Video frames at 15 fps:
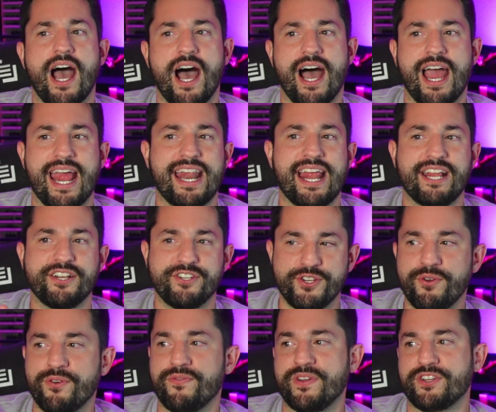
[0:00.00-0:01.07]
And I
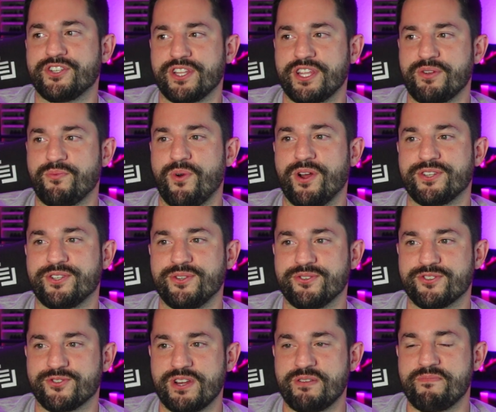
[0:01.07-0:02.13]
do eventually want to
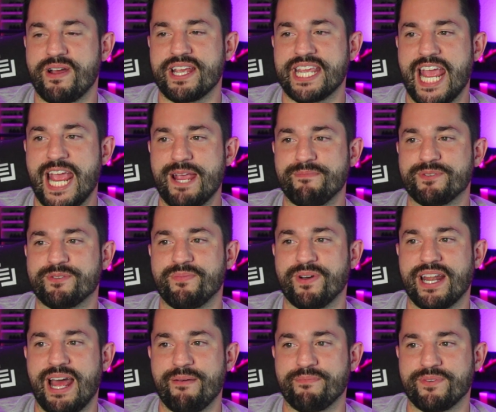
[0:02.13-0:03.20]
stream my games,
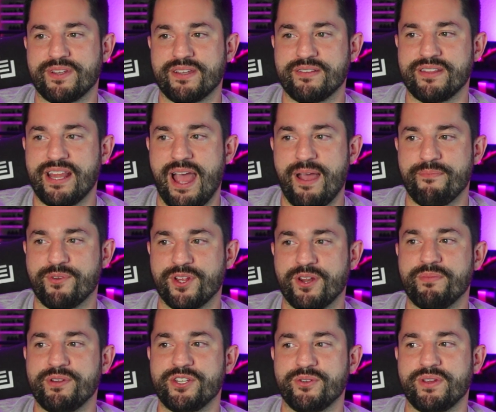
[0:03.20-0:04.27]
but I'm going
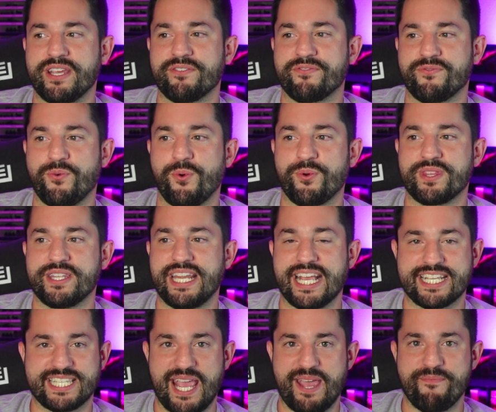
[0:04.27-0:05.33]
to be doing it for the
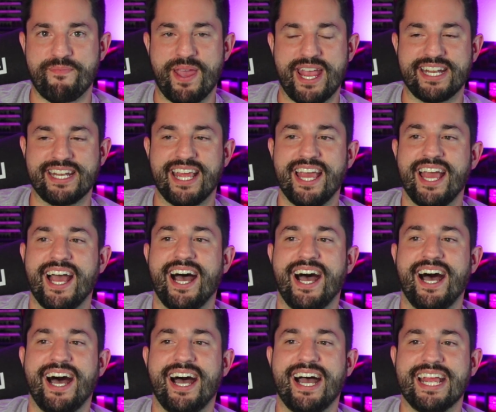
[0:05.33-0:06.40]
next campaign
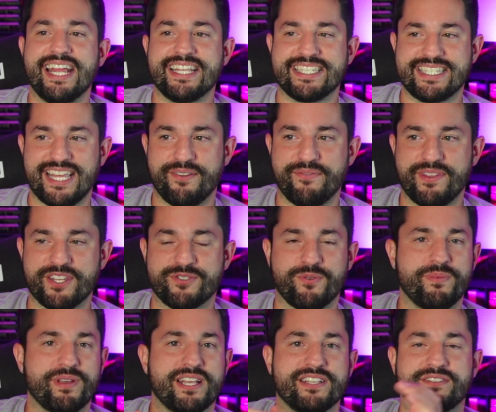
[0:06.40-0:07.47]
instead of this
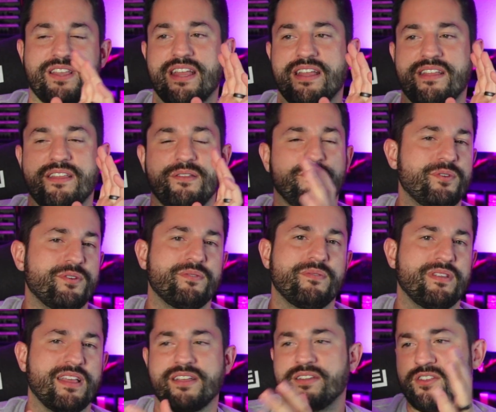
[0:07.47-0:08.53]
one, because it would,
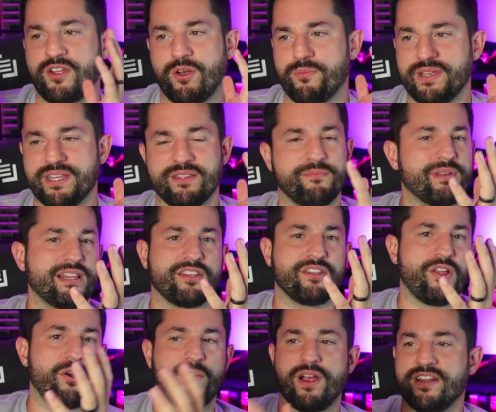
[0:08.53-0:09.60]
like, y'all be in the middle of
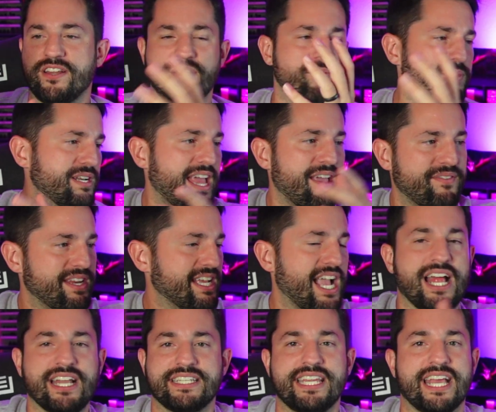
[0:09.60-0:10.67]
nowhere and you wouldn't have any
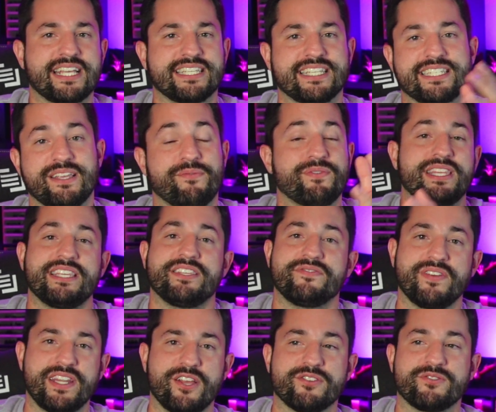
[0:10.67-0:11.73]
context except for these
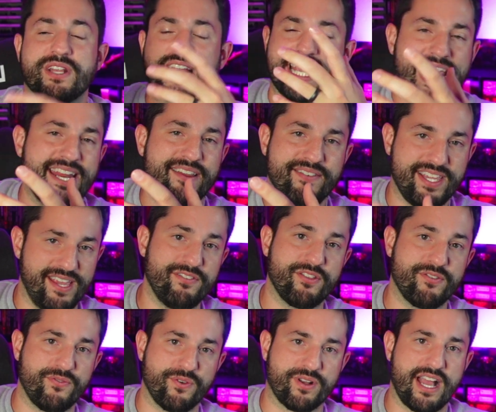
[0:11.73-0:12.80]
videos, and I can't even give you
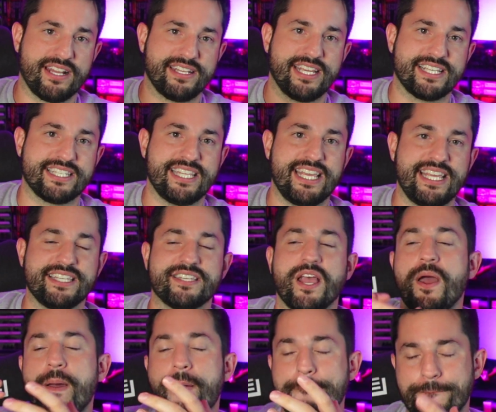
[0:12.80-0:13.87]
the full context in these.
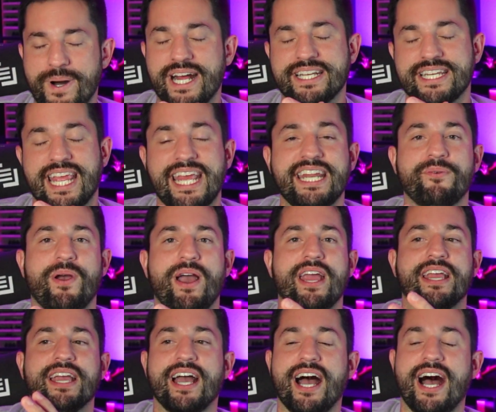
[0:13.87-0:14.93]
But
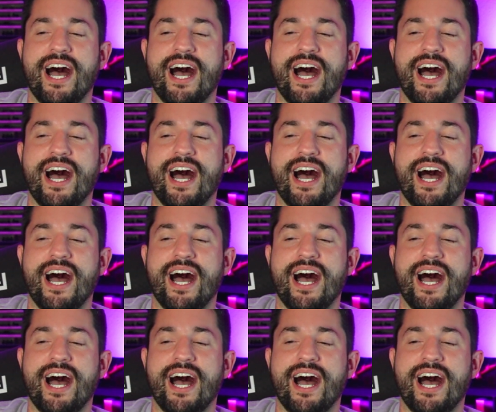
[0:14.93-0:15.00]
anyway,